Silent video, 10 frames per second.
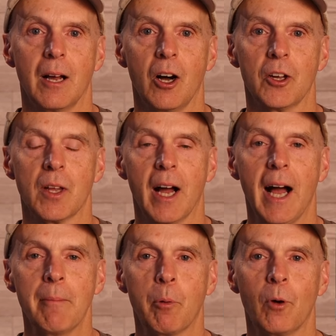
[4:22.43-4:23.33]
On the
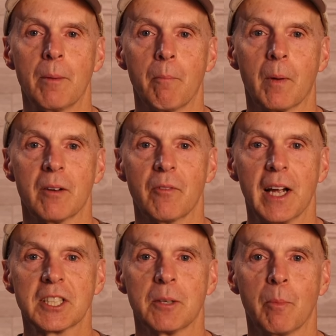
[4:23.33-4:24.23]
High Point
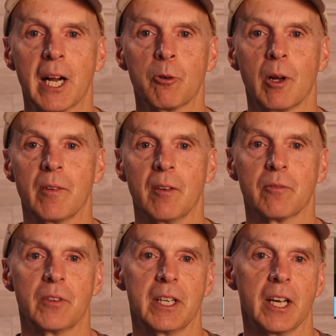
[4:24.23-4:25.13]
Convection Microwave
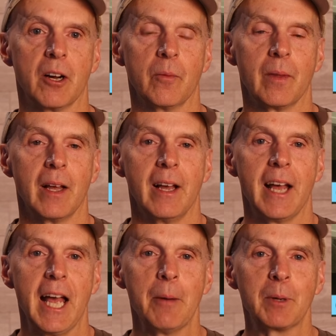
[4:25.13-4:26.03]
Oven video,
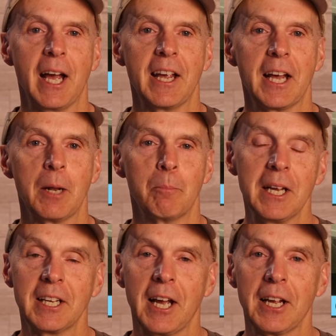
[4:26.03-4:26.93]
MKN
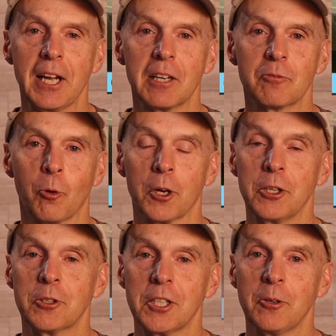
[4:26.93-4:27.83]

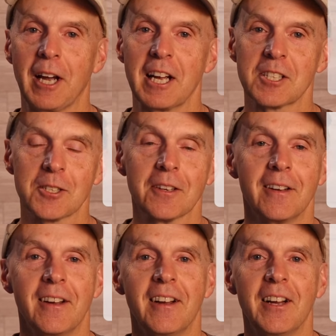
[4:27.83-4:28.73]
BKN4U2 asks,
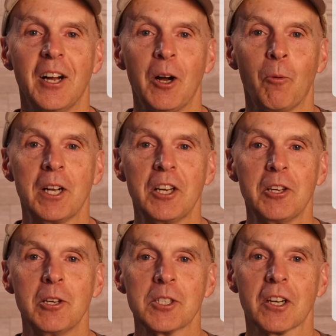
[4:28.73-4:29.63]
when you
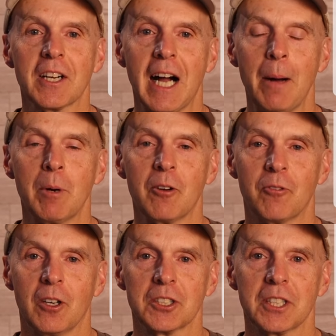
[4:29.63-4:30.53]
use a combo
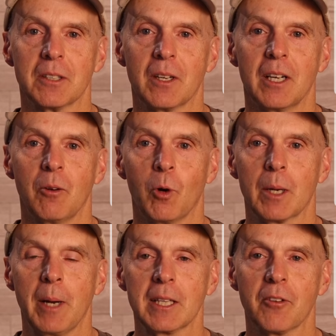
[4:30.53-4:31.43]
function, what
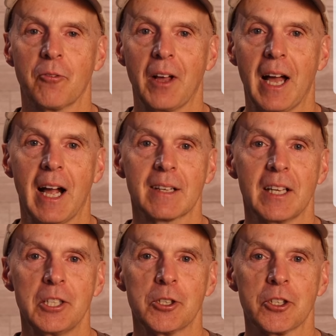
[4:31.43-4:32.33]
about the fact
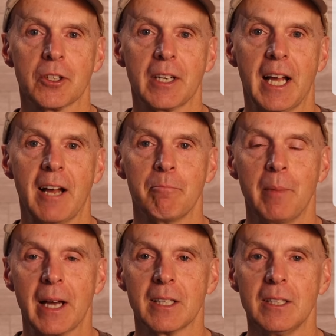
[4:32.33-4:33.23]
that you shouldn't have
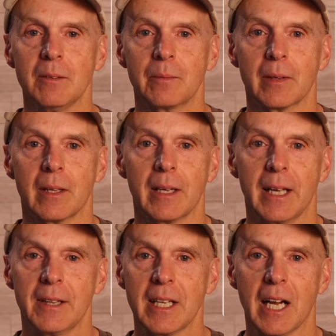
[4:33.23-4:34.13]
metal
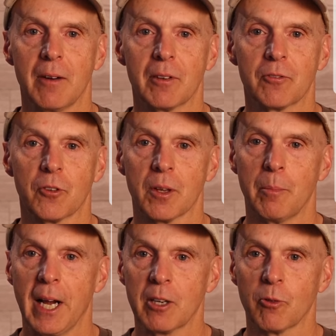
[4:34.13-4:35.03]
in the oven for the
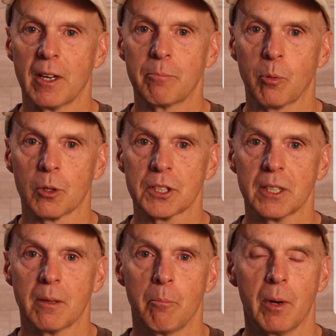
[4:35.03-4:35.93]
microwave
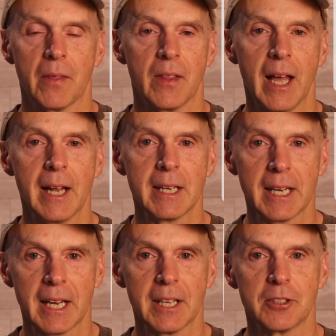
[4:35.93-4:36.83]
portion, but then
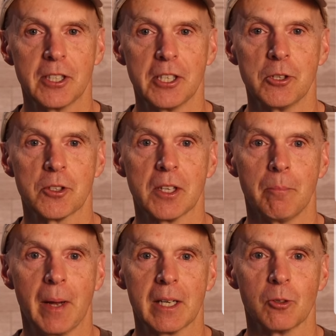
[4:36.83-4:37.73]
need to use the
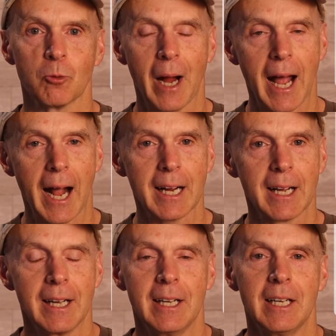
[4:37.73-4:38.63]
metal rack
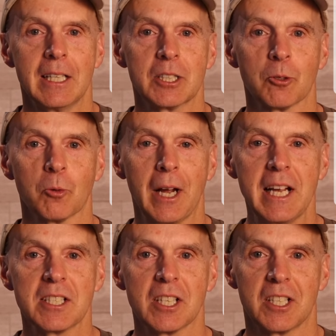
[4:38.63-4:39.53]
to
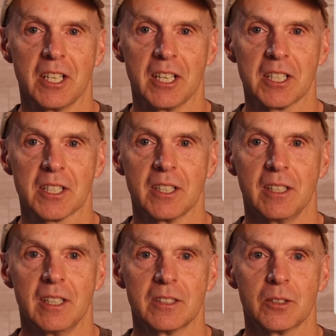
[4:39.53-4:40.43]
raise the dish
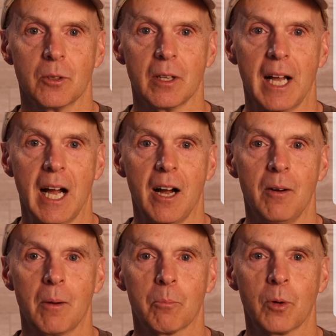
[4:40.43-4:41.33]
to
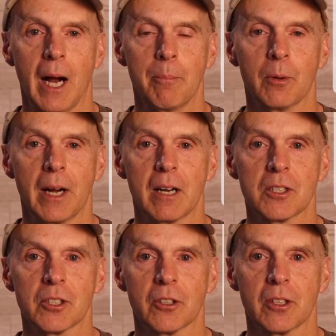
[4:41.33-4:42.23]
allow proper air
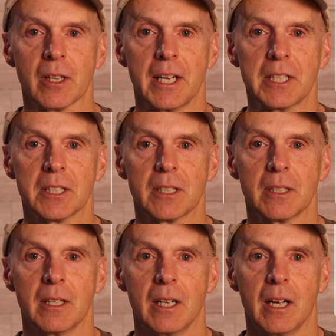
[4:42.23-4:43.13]
circulation
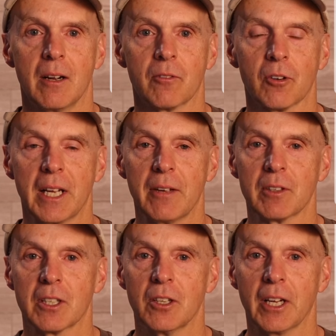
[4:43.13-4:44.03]
for
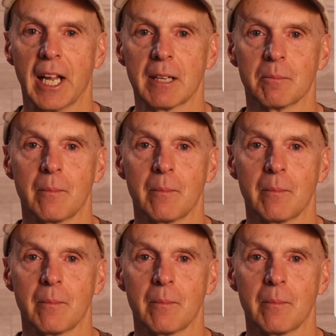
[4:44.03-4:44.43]
even cooking?